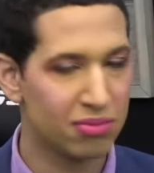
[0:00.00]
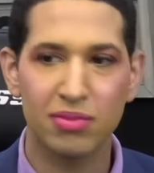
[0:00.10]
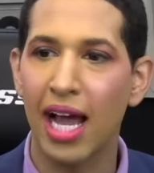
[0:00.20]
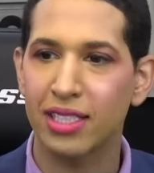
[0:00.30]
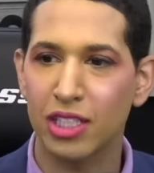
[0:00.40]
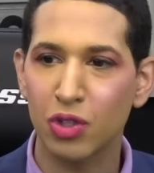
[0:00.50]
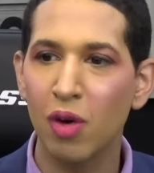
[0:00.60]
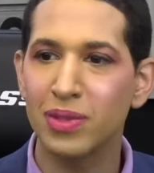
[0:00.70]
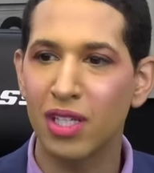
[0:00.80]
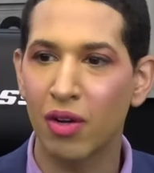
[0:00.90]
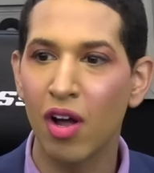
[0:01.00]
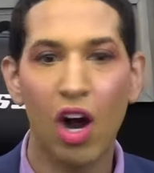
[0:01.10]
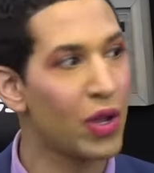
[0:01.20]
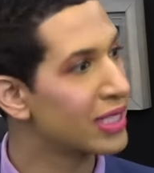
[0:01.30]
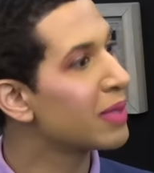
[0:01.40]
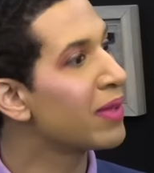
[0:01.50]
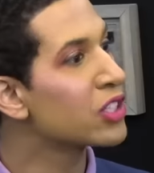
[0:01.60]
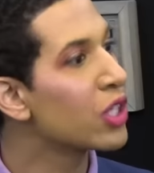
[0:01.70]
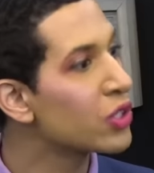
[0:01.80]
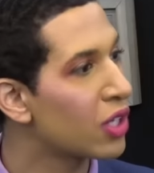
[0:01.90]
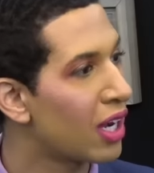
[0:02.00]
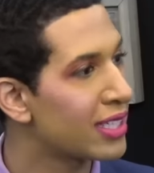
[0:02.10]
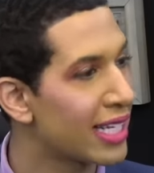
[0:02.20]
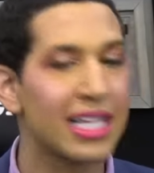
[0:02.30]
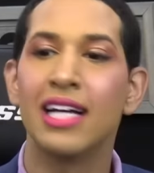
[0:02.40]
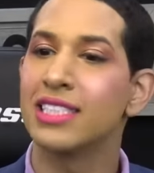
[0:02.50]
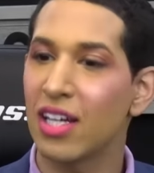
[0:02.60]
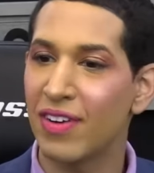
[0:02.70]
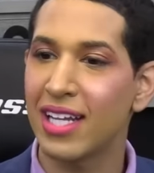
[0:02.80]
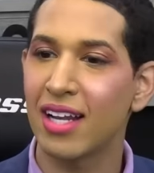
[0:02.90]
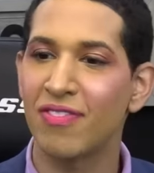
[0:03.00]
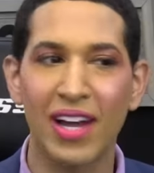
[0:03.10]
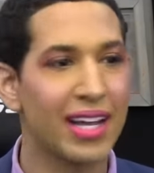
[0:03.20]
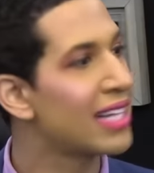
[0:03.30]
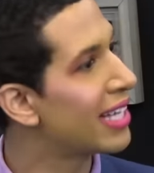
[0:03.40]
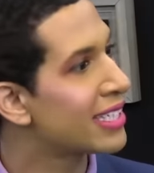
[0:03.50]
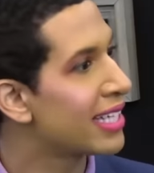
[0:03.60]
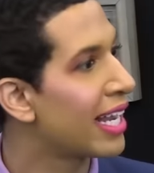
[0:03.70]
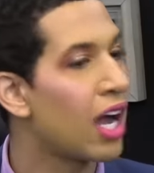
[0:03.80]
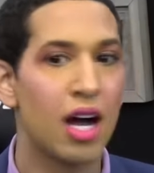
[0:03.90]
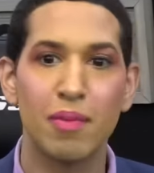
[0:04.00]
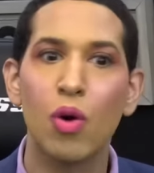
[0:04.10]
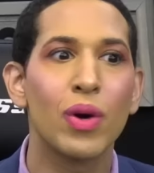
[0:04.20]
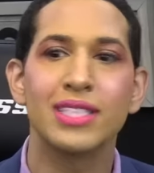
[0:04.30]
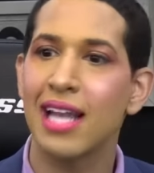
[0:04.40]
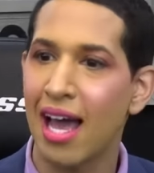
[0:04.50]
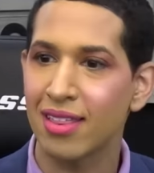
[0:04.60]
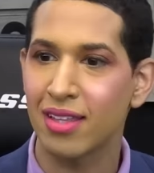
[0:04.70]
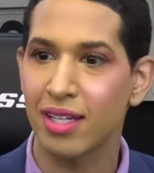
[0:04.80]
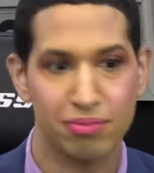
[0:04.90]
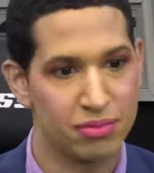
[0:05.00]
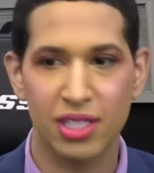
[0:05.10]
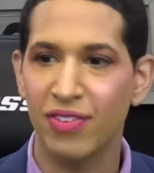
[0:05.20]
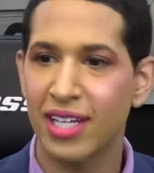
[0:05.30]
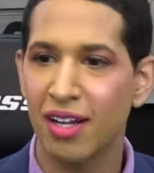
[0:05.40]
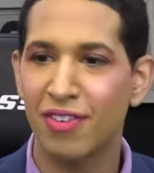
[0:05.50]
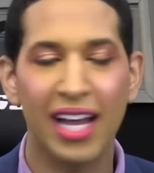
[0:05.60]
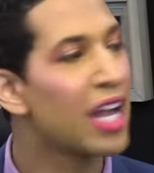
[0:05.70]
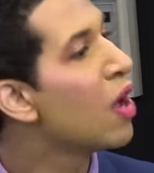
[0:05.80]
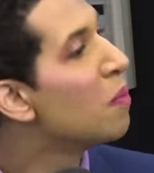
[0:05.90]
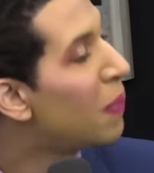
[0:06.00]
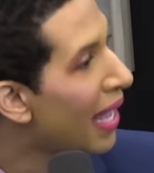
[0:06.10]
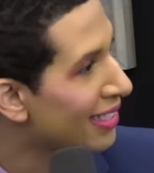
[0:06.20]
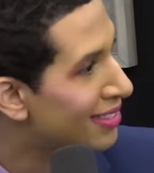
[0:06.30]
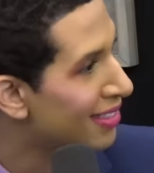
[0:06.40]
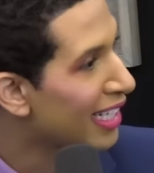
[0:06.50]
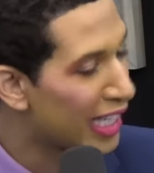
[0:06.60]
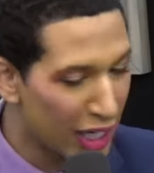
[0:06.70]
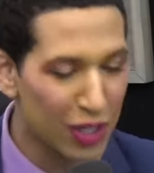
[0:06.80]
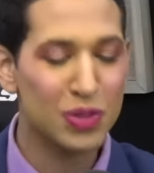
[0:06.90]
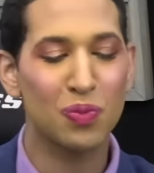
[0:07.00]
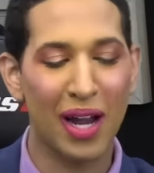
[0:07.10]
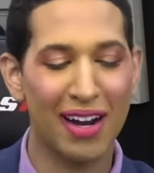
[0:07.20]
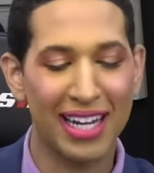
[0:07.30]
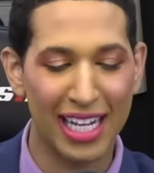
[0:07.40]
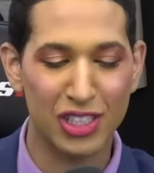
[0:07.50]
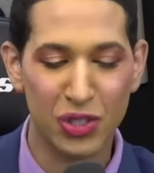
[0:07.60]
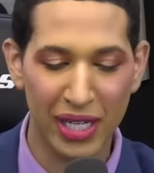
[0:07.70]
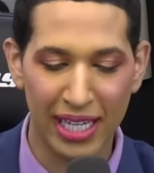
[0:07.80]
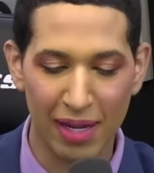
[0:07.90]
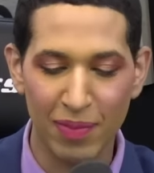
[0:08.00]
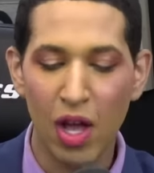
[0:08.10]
XX chromosome? Are you asking me in a social context? Self identifying, like saying, um, oh, what is an athlete? Self identifying. But here's where it gets tricky.